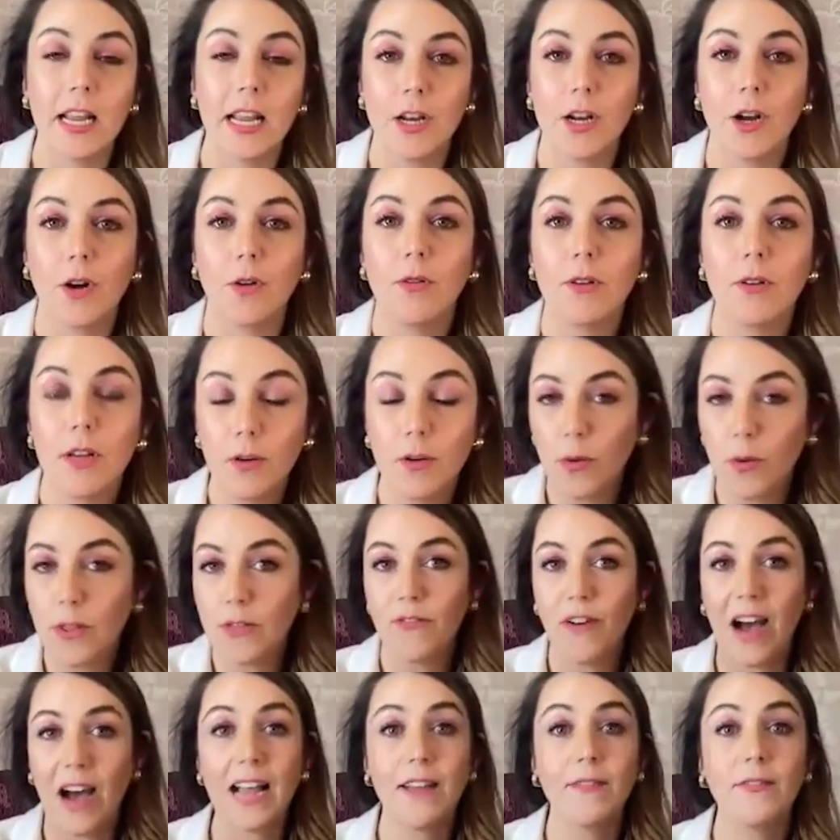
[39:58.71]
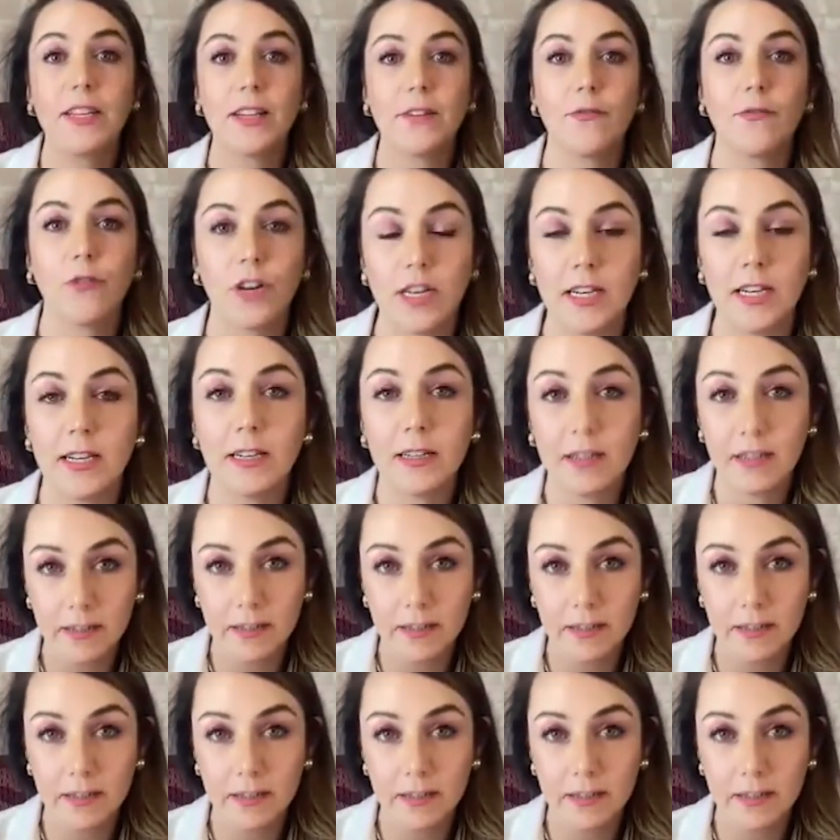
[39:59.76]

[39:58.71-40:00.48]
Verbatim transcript: you know, with 5 different